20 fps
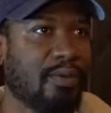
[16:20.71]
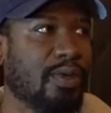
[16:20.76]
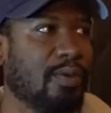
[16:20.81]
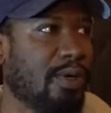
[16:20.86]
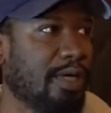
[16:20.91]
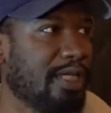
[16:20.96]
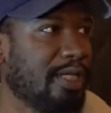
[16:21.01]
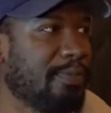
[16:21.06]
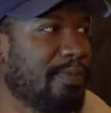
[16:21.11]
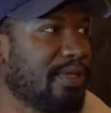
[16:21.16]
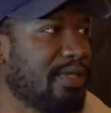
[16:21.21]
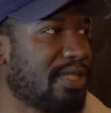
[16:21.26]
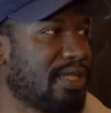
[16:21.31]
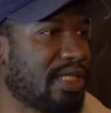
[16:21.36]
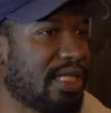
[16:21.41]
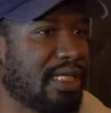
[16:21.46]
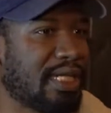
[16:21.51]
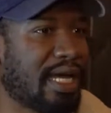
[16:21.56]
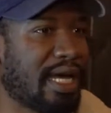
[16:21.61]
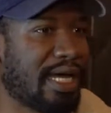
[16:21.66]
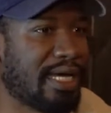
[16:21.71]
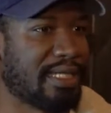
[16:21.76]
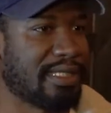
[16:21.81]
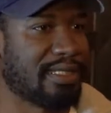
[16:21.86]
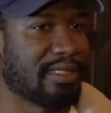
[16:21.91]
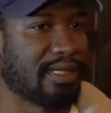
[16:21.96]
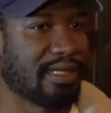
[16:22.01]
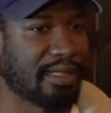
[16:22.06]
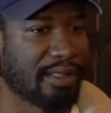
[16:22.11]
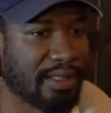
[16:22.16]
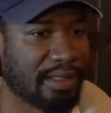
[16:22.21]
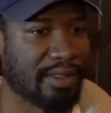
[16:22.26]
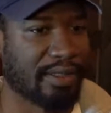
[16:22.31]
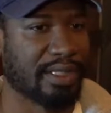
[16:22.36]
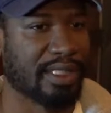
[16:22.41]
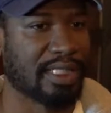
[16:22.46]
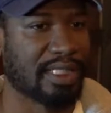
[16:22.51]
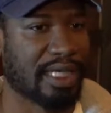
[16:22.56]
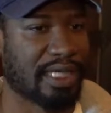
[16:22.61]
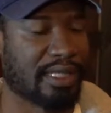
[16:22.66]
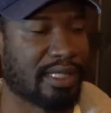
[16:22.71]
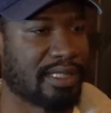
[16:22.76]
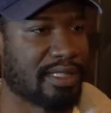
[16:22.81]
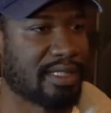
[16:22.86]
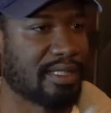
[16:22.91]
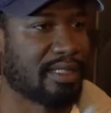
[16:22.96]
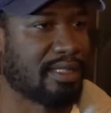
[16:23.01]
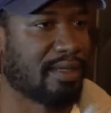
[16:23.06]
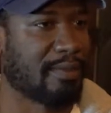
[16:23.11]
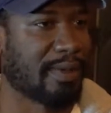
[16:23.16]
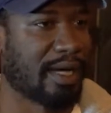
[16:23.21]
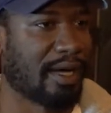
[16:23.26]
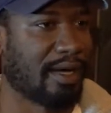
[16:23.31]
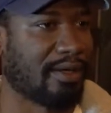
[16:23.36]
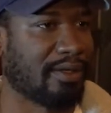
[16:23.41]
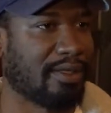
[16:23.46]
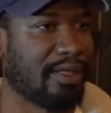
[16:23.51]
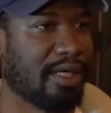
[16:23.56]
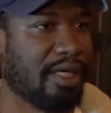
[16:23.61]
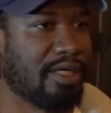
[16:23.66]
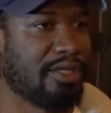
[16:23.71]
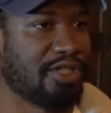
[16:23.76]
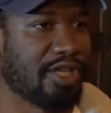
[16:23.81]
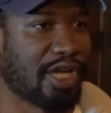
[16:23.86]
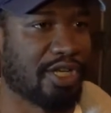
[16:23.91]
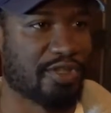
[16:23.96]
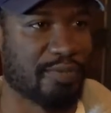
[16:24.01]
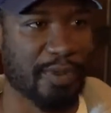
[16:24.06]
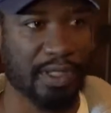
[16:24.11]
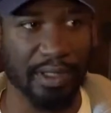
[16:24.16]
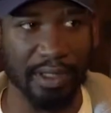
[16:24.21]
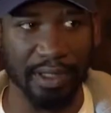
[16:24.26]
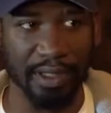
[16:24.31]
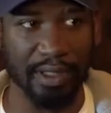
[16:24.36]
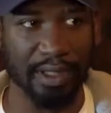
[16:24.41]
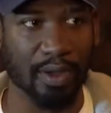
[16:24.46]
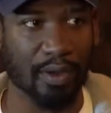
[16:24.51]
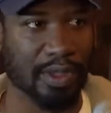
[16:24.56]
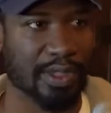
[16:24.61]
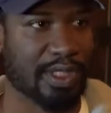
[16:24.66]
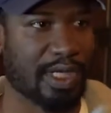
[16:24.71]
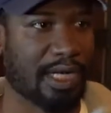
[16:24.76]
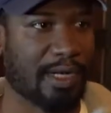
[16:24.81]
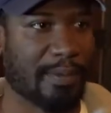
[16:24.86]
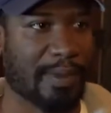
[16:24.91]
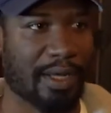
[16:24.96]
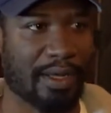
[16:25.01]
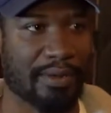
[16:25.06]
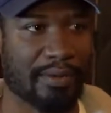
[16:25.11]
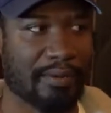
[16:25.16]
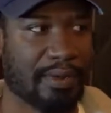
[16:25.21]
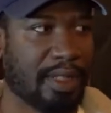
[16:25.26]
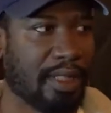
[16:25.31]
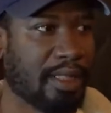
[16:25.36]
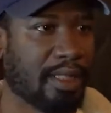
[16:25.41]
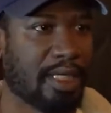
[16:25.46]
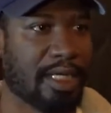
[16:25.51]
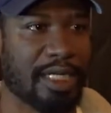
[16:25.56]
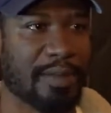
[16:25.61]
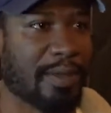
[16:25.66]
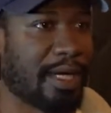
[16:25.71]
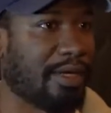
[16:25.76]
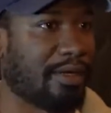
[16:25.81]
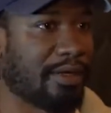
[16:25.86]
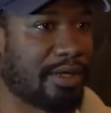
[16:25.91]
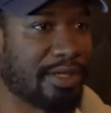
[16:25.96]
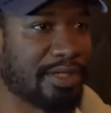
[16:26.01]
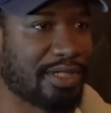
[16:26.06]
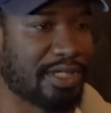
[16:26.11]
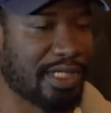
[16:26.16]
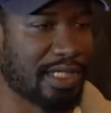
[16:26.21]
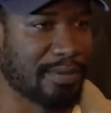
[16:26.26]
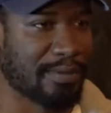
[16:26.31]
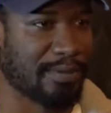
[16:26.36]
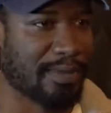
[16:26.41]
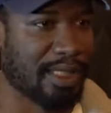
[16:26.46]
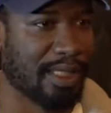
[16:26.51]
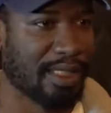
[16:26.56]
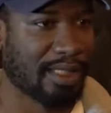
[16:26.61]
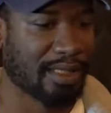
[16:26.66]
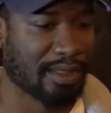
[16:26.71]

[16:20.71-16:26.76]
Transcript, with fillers: We wanted to build C&I and, and literally say this isn't about Josh Miller or it's not about anybody on our team.